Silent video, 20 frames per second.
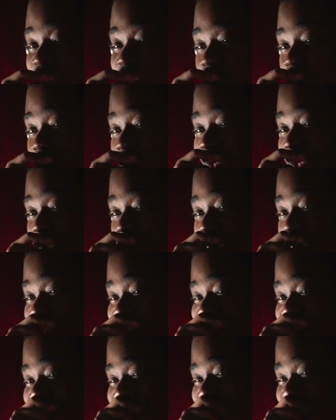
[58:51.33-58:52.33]
Okay, what?
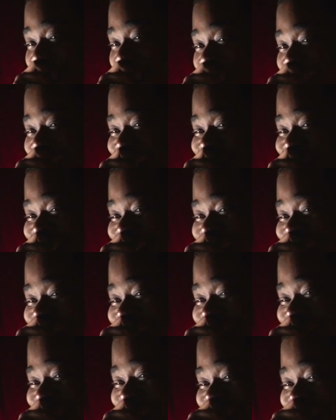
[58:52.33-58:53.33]
All
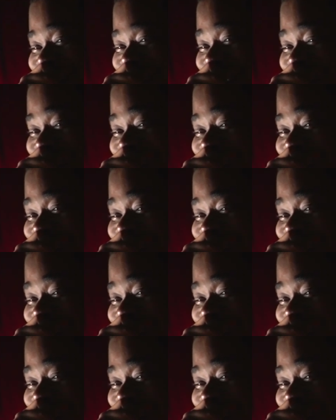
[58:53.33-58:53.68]
right,